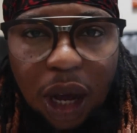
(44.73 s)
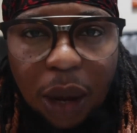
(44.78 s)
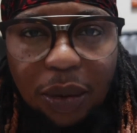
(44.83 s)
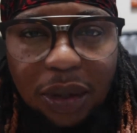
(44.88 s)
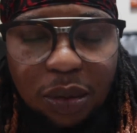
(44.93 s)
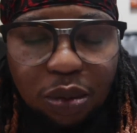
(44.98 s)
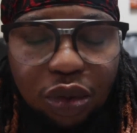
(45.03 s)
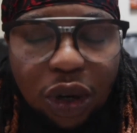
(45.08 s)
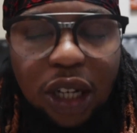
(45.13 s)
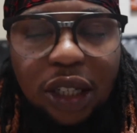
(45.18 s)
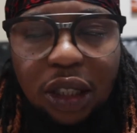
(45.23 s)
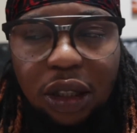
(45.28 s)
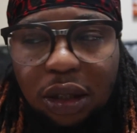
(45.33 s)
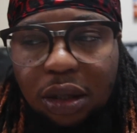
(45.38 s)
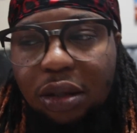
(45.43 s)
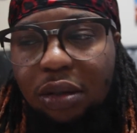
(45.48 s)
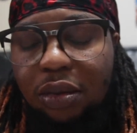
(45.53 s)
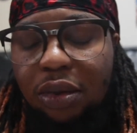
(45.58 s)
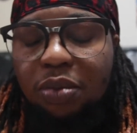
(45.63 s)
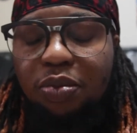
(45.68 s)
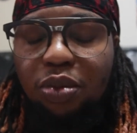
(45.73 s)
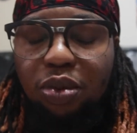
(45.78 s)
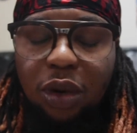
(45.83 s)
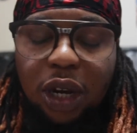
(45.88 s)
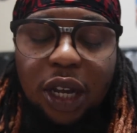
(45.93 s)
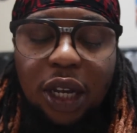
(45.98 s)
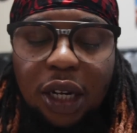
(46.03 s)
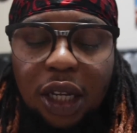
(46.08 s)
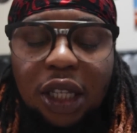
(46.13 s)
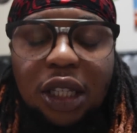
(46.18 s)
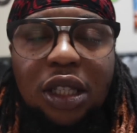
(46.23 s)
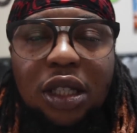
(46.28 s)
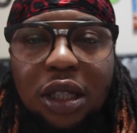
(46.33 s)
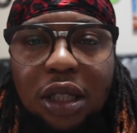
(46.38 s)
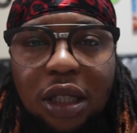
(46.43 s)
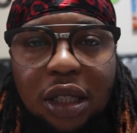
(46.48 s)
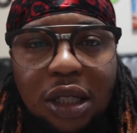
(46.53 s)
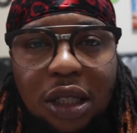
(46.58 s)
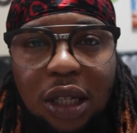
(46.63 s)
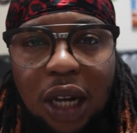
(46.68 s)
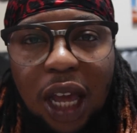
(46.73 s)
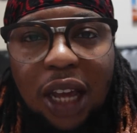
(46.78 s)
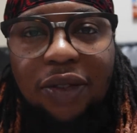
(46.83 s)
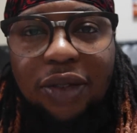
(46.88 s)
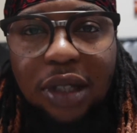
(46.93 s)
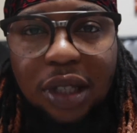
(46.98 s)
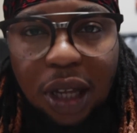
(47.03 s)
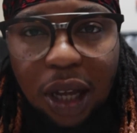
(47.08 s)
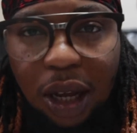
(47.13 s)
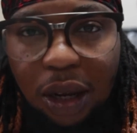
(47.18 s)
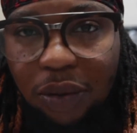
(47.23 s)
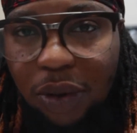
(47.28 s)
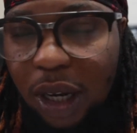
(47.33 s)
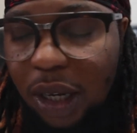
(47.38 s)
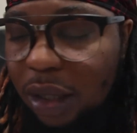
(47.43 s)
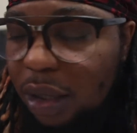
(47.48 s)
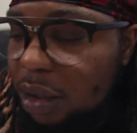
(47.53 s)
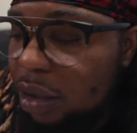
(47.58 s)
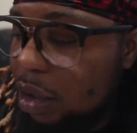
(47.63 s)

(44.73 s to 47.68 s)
I was bred into this lifestyle, right?